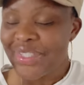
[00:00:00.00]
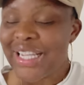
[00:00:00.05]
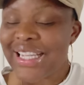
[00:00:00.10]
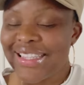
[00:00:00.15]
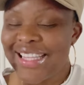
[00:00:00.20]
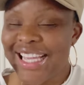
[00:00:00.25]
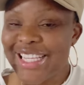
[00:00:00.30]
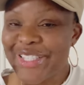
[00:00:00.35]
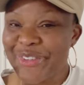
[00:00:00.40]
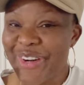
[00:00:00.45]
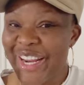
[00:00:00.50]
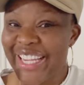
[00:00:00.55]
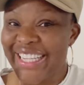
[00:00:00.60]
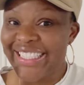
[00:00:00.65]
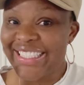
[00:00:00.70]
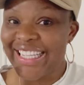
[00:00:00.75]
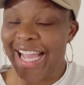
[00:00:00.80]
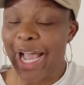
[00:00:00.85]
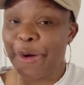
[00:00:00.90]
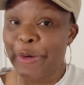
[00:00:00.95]
That's
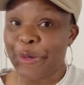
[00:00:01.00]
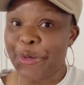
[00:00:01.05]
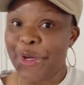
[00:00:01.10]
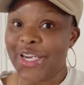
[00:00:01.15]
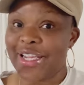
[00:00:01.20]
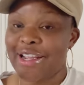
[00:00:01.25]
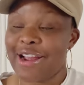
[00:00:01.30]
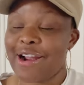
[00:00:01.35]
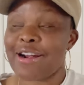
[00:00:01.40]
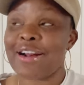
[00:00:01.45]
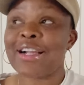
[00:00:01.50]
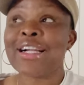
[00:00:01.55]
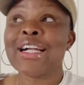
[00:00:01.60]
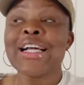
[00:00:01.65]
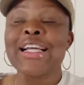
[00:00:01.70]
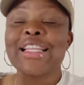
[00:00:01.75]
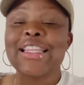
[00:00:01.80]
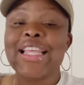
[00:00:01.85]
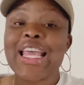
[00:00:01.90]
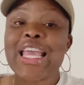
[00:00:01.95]
right, our credit card.
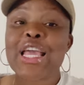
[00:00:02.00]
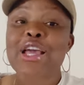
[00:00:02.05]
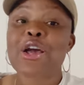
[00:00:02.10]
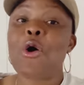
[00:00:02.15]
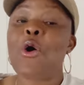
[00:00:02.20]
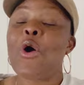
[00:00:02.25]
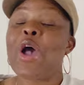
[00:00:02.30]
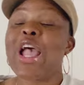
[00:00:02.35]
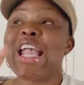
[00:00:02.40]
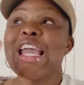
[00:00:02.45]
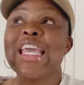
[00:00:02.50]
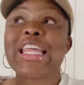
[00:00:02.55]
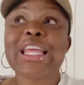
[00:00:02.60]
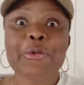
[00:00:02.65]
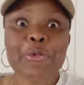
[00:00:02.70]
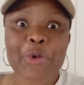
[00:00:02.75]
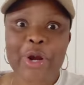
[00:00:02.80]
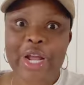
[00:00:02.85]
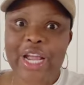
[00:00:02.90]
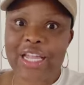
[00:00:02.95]
They can go
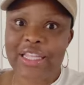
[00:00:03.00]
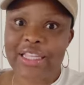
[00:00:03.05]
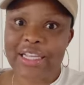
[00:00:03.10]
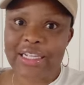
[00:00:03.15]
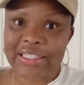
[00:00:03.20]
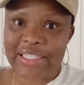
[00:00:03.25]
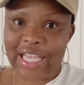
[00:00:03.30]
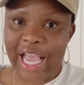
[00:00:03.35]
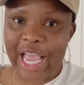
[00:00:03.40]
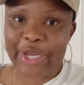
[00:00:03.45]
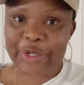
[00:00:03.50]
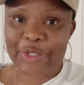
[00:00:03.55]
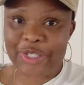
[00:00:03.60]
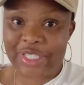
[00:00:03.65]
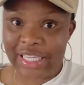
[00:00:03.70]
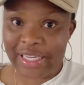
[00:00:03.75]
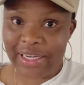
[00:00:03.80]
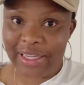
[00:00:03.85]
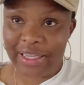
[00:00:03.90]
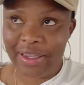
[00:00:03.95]
anywhere in the entire
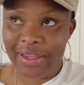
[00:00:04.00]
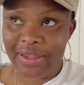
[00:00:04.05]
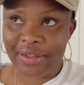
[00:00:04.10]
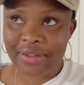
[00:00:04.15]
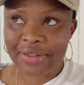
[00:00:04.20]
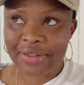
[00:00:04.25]
city